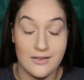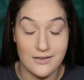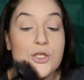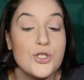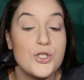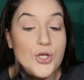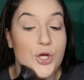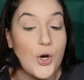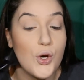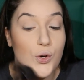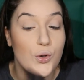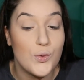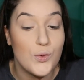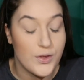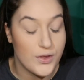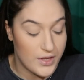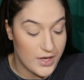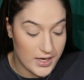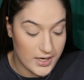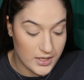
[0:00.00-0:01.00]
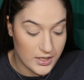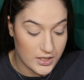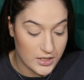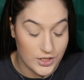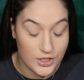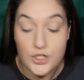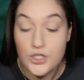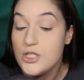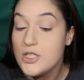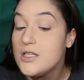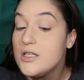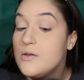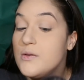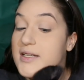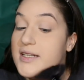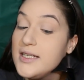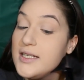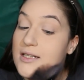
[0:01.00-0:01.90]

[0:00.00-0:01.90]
So then she went